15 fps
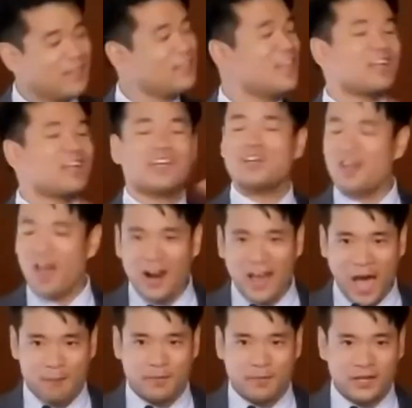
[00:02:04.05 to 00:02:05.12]
That did not
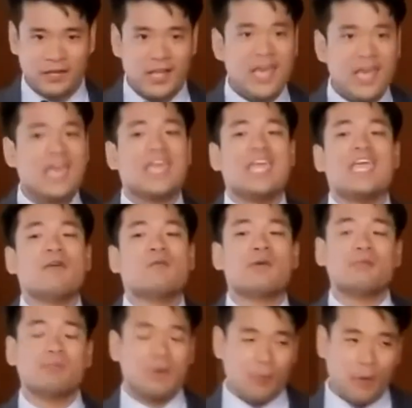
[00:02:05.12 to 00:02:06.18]
happen,
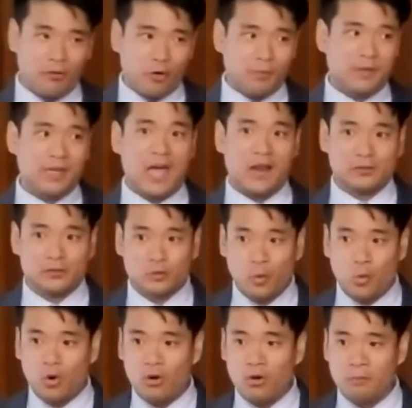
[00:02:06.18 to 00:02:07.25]
whether it be at
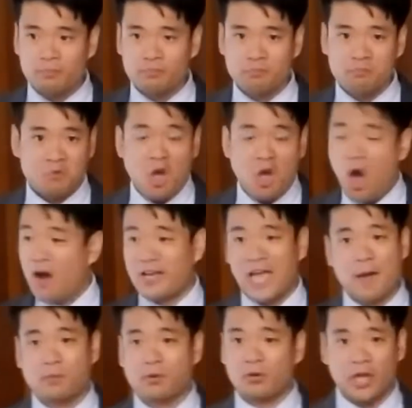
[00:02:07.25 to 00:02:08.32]
school, on
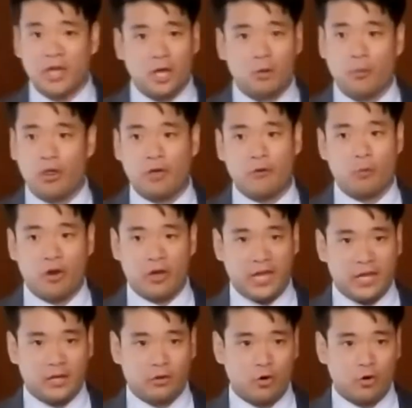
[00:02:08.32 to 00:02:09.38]
Capitol Hill where I
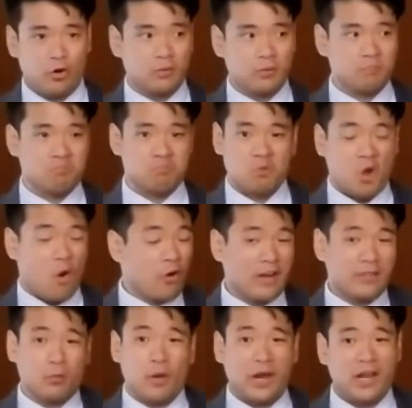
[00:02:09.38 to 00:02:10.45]
interned, or at
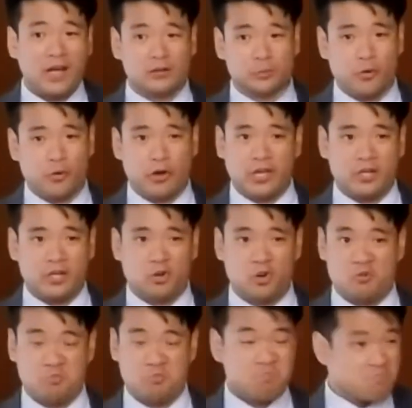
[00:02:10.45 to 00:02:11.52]
the White House where I interned.
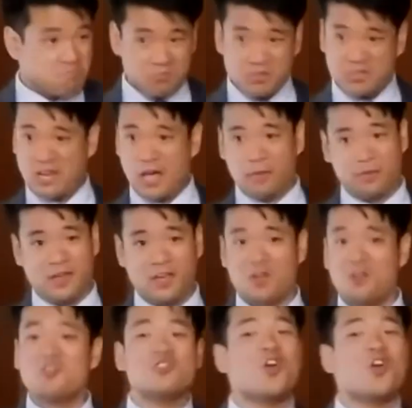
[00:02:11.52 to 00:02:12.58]
Nothing.
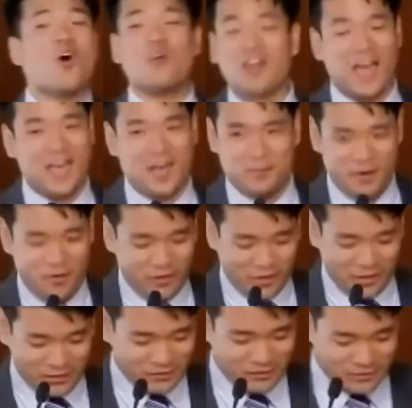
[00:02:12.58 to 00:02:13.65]
No Thai
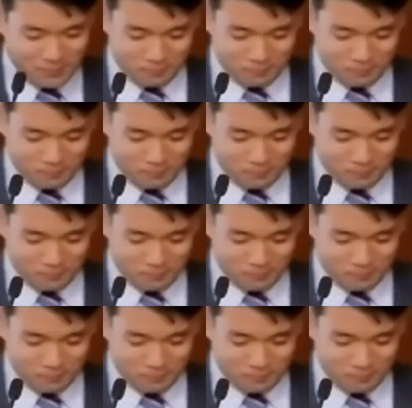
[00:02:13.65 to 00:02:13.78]
Americans.